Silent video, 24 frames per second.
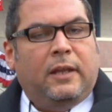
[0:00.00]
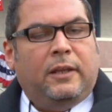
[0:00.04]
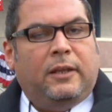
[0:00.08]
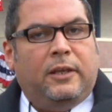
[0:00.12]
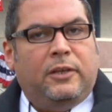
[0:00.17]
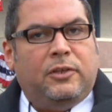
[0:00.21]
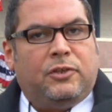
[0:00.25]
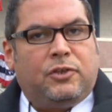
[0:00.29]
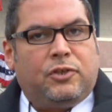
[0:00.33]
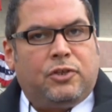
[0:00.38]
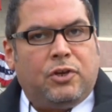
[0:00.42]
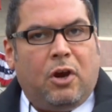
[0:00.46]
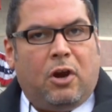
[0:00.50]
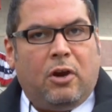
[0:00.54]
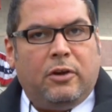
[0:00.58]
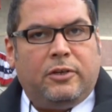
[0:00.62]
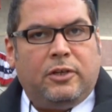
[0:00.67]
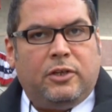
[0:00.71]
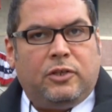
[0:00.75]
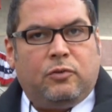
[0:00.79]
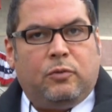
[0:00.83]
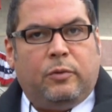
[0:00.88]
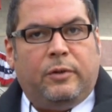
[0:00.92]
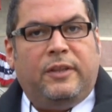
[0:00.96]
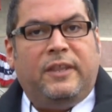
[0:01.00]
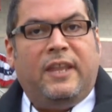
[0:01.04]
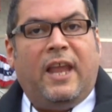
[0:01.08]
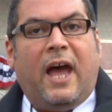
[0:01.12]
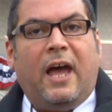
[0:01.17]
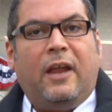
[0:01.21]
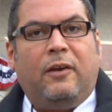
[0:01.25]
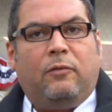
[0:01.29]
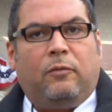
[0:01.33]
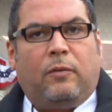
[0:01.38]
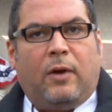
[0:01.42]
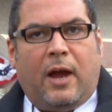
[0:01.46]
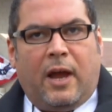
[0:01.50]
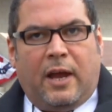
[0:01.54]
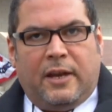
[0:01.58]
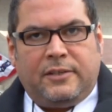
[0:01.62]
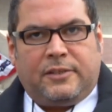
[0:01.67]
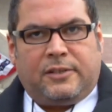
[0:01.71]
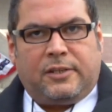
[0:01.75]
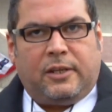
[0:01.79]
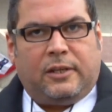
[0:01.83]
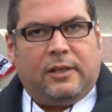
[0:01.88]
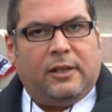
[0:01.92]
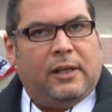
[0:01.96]
these charges would not
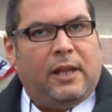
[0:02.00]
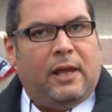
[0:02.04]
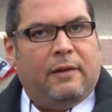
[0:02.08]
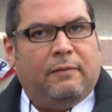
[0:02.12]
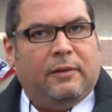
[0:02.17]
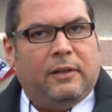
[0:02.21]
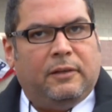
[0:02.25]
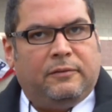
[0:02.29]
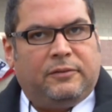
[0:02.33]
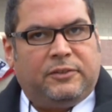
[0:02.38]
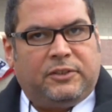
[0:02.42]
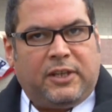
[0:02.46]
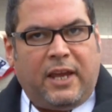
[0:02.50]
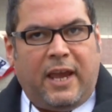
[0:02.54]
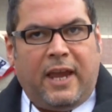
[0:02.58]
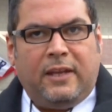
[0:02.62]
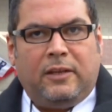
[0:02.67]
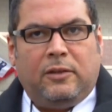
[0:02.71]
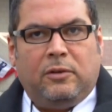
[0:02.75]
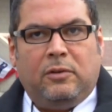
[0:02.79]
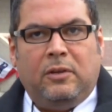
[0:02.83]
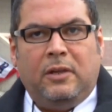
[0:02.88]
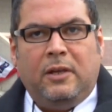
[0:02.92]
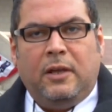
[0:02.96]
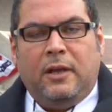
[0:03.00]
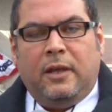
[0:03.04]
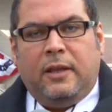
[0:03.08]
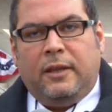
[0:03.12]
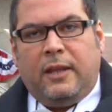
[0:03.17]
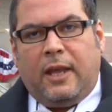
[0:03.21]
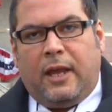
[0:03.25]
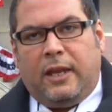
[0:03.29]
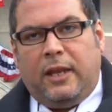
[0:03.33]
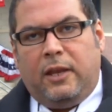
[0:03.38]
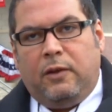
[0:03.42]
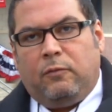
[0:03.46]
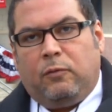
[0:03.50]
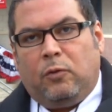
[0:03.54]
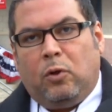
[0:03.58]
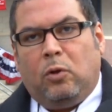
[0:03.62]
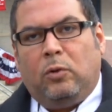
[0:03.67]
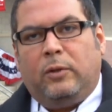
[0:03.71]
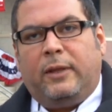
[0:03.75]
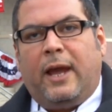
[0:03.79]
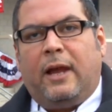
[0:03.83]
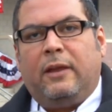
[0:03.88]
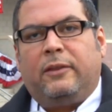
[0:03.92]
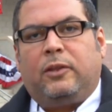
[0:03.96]
rise to the level of scandal that he
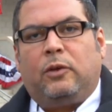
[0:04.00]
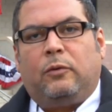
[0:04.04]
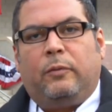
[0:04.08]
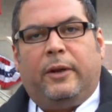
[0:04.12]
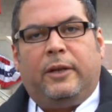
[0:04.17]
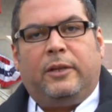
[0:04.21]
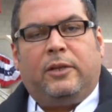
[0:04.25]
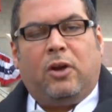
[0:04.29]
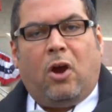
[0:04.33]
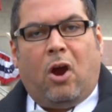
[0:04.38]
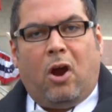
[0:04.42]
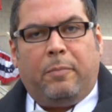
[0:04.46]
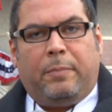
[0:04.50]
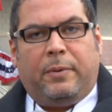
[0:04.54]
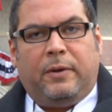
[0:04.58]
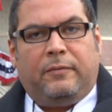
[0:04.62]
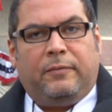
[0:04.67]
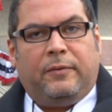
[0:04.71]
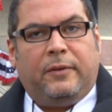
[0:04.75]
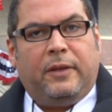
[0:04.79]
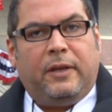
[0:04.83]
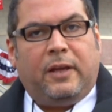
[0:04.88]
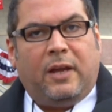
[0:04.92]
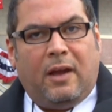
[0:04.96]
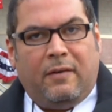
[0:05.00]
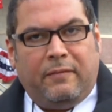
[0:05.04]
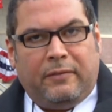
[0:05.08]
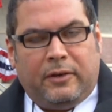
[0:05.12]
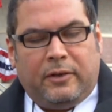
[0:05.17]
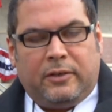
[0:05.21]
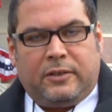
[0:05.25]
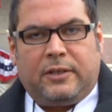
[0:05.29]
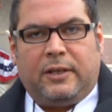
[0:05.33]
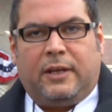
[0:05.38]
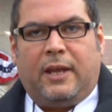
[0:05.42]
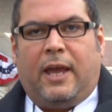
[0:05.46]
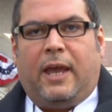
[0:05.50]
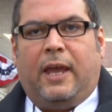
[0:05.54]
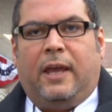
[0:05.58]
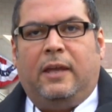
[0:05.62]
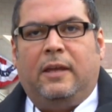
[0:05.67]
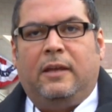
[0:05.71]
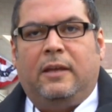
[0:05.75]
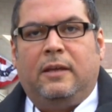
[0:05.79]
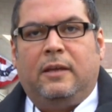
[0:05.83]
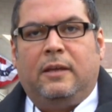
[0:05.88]
rolled out the red carpet for the governor today.